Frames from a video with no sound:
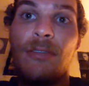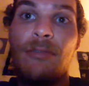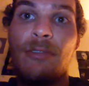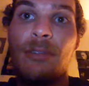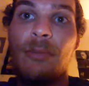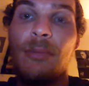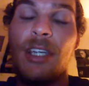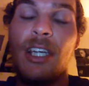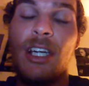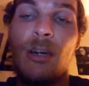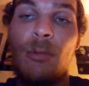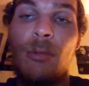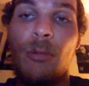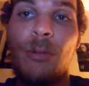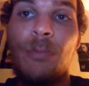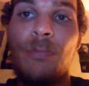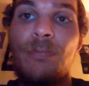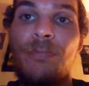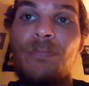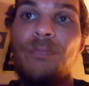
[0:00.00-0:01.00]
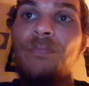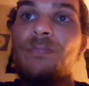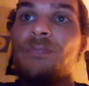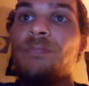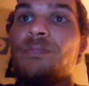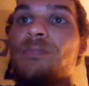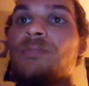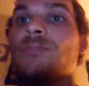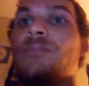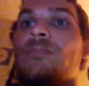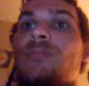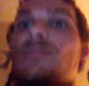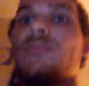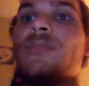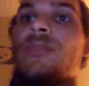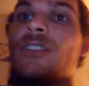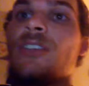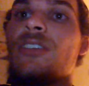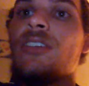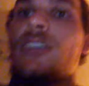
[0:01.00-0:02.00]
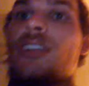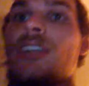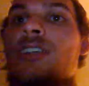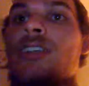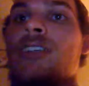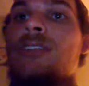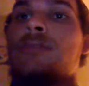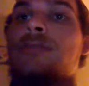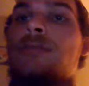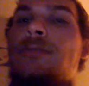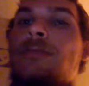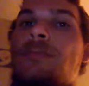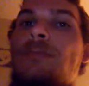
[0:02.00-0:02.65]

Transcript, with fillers: from the album. Uh,